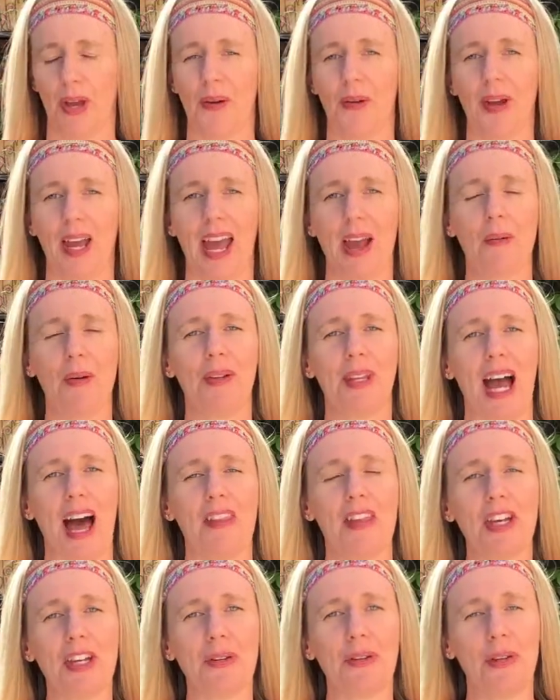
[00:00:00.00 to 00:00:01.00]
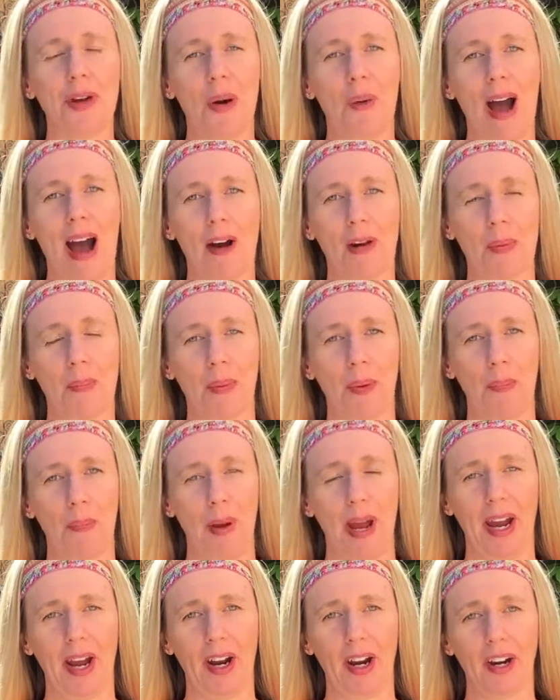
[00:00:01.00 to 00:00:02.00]
Okay, well, now that you know how to
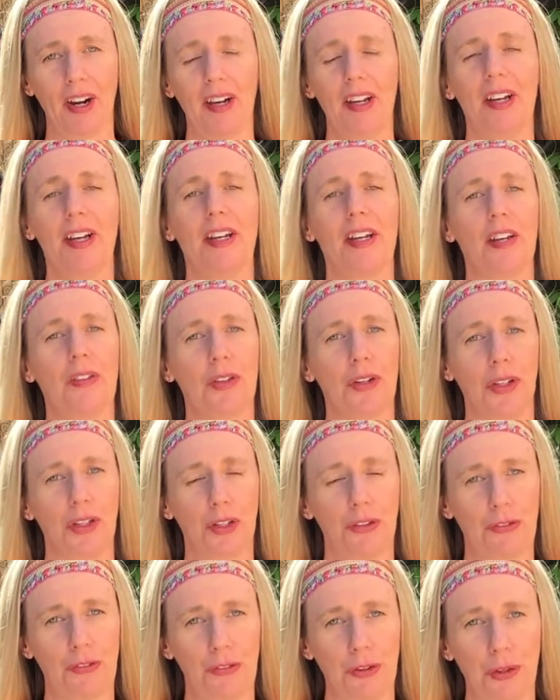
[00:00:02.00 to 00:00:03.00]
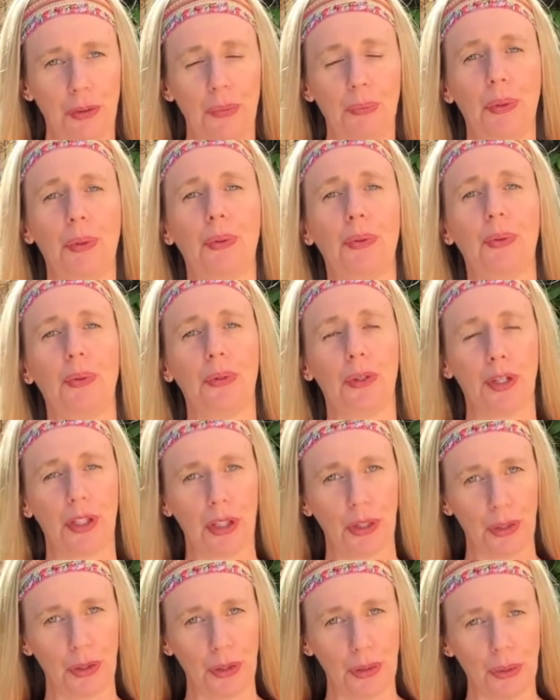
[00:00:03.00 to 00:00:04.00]
prepare either your full moon or
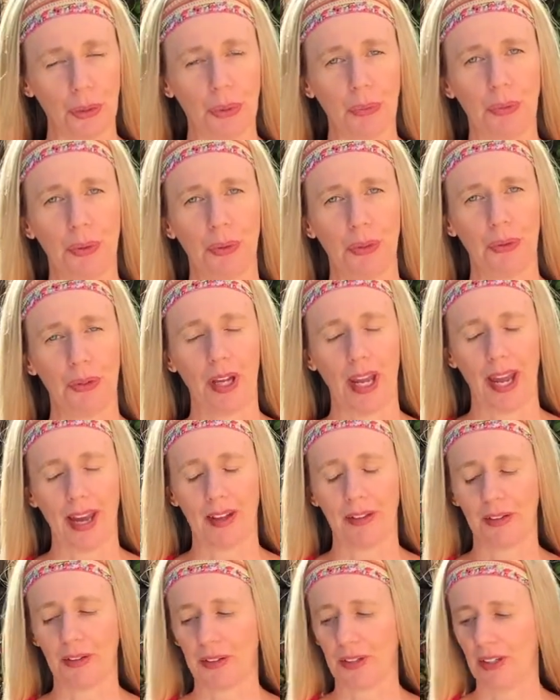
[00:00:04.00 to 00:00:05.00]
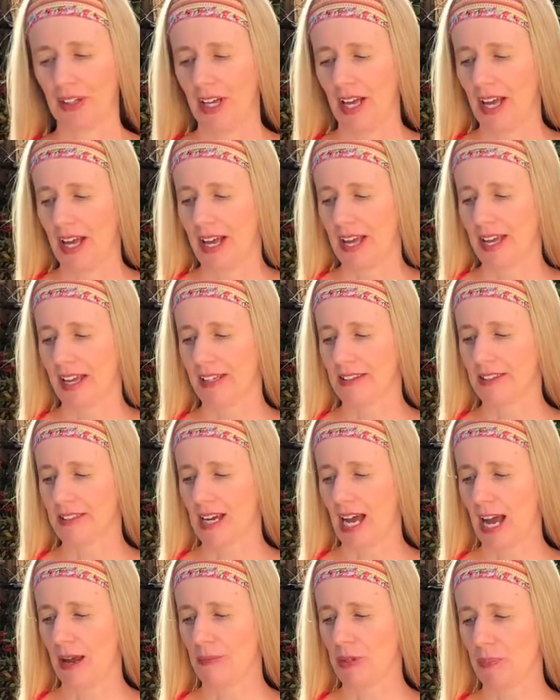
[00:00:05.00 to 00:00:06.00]
your new moon candle, it's
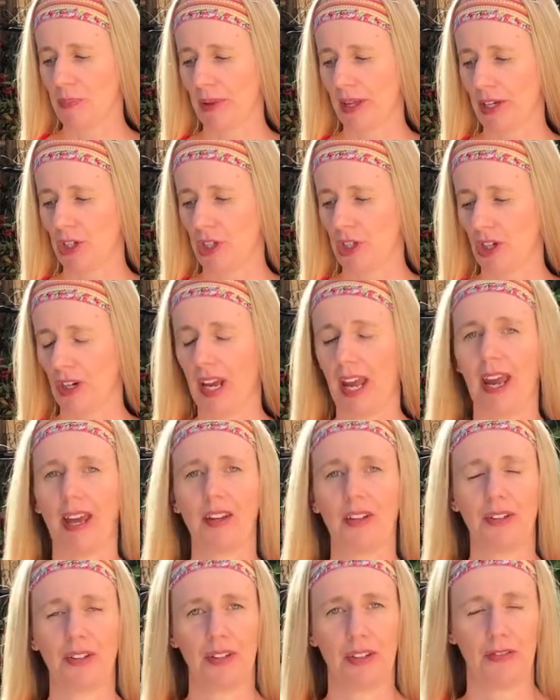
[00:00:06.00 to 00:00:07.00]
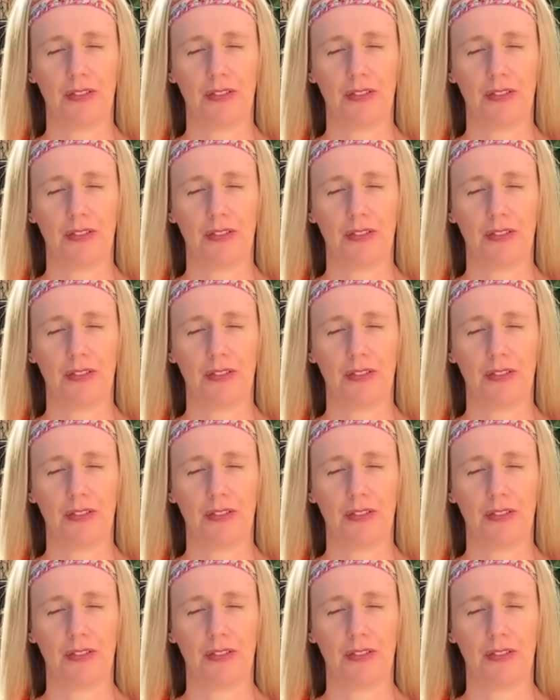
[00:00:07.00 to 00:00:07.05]
time to place your candle in a